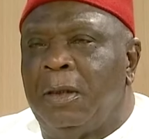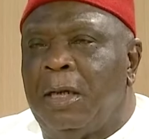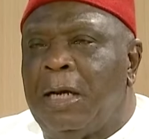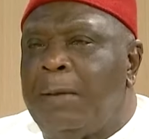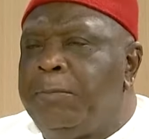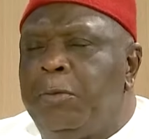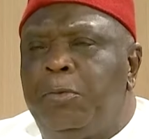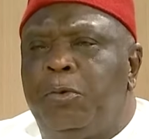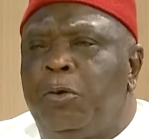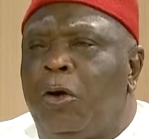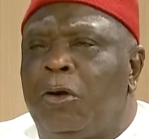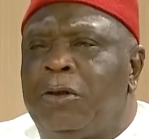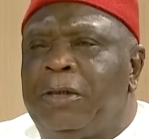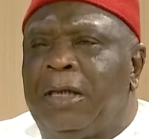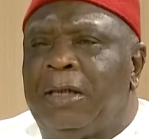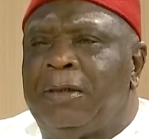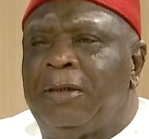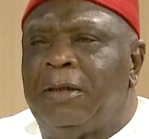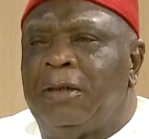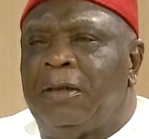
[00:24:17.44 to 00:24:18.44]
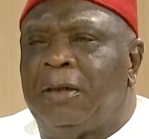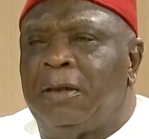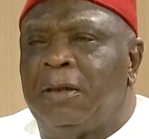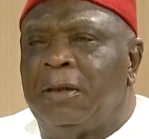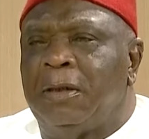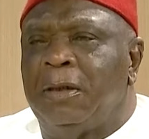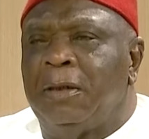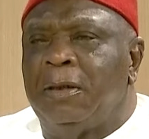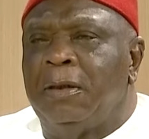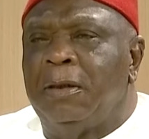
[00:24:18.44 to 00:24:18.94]
And people lost their seats.
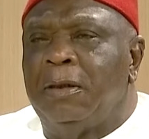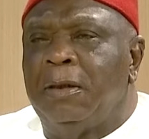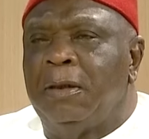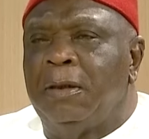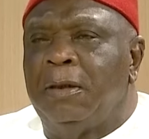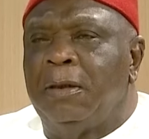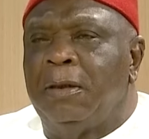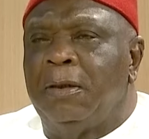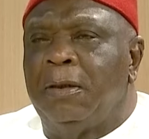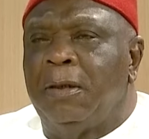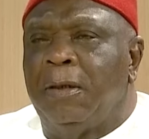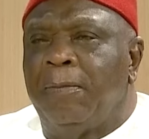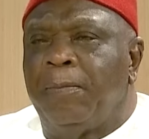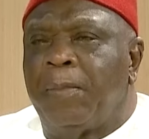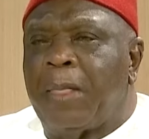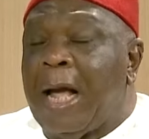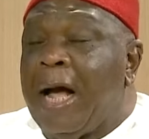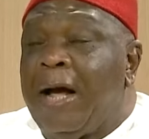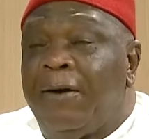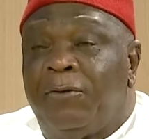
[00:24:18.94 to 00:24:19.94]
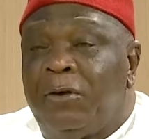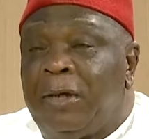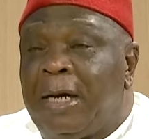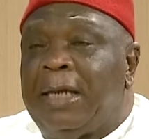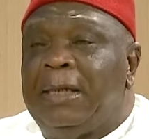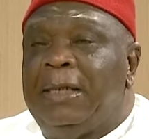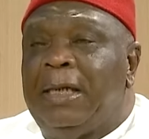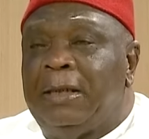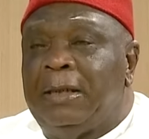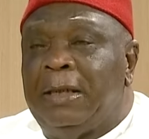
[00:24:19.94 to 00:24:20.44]
I haven't
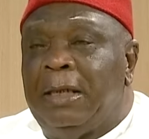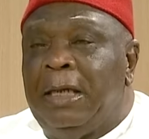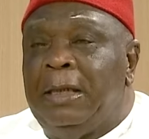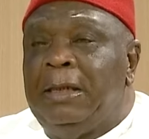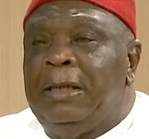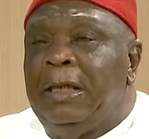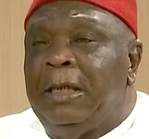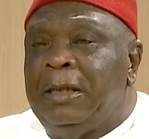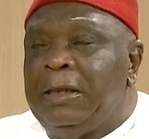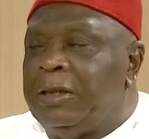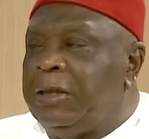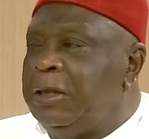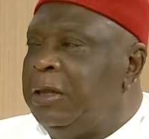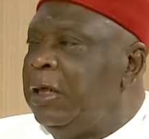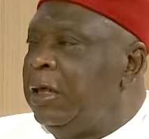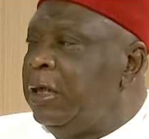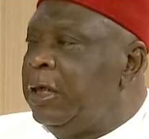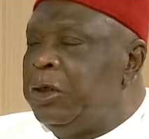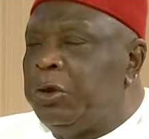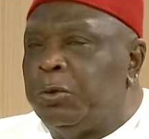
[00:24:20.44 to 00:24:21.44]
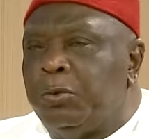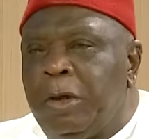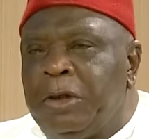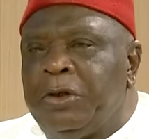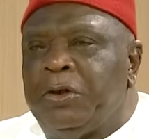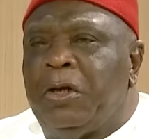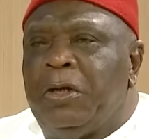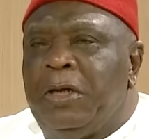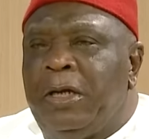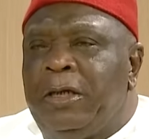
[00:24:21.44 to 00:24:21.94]
heard that NJC is
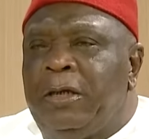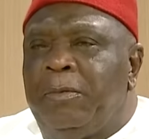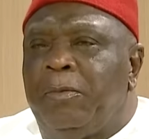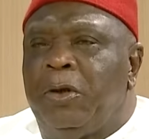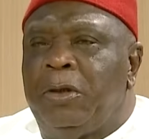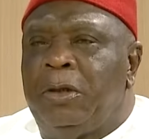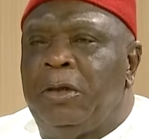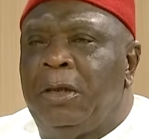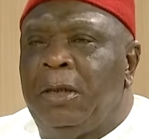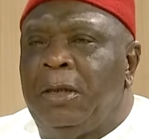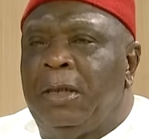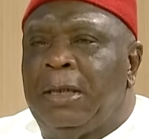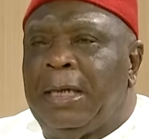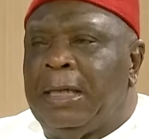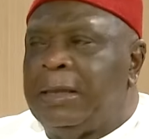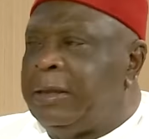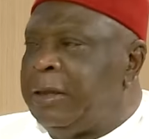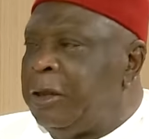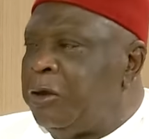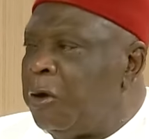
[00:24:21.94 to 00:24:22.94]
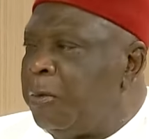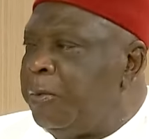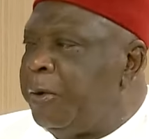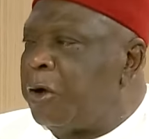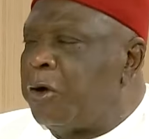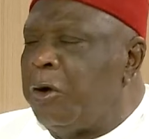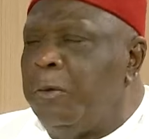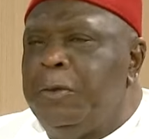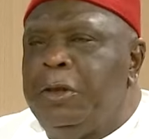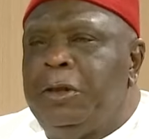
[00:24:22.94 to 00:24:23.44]
questioning anybody, has set up
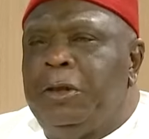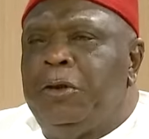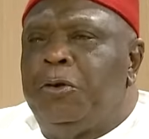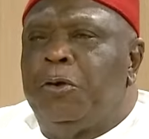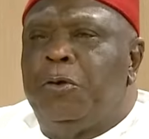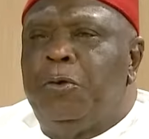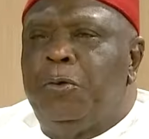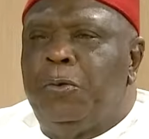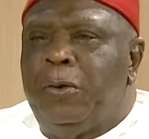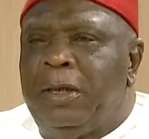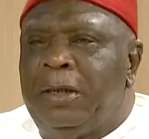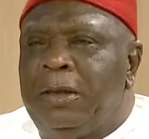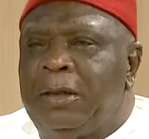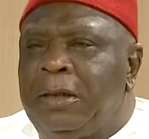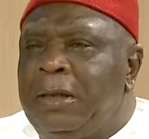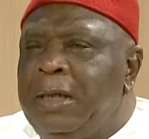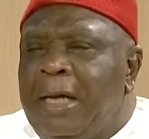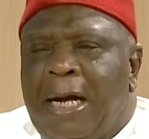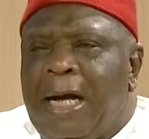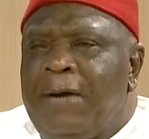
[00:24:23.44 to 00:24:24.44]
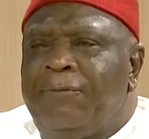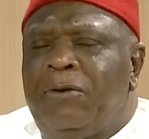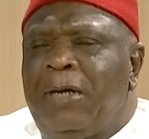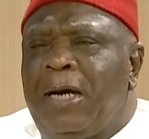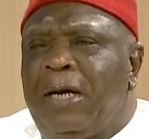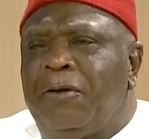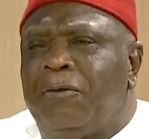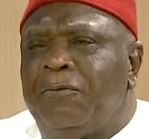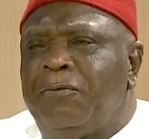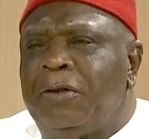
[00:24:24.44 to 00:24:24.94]
a committee to do anything. I haven't
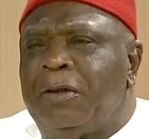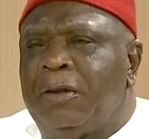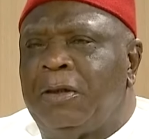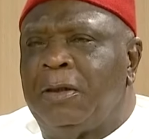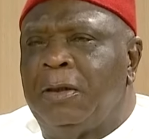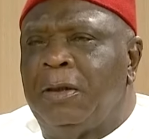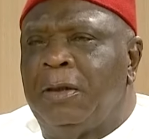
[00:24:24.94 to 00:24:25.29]
heard of it.